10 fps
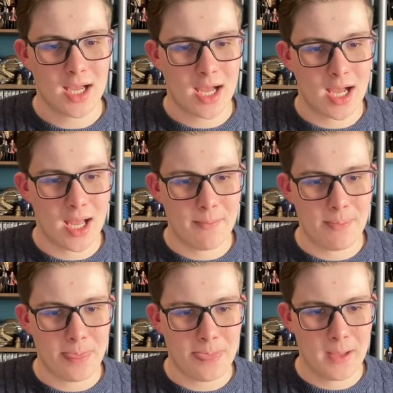
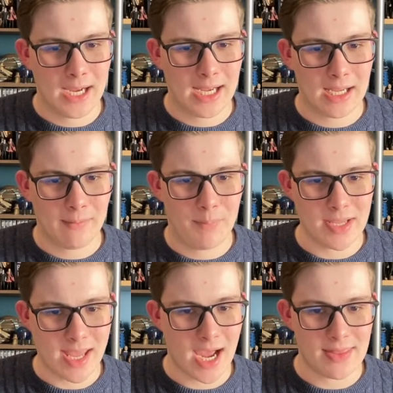Um,
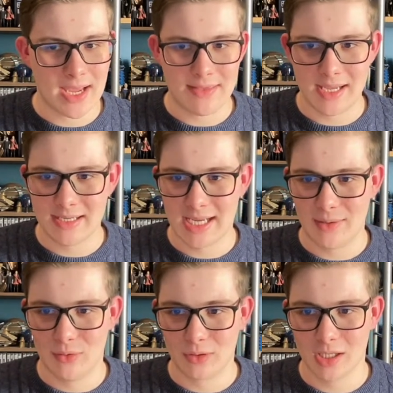but yeah, they, they
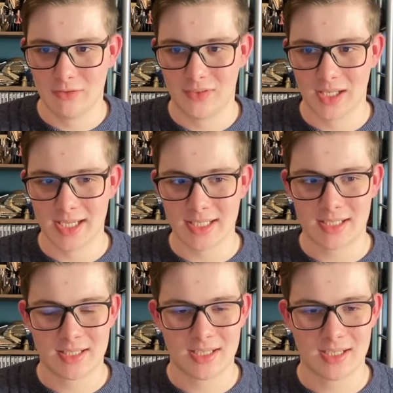now all go for
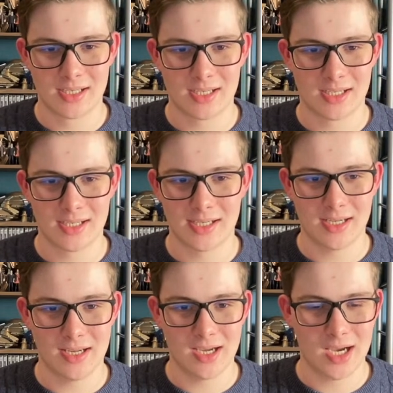like
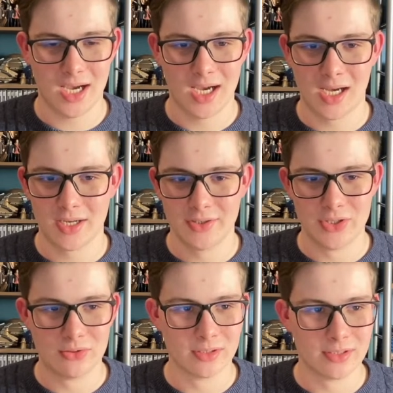
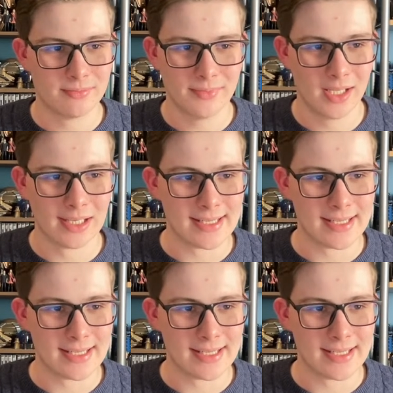100 at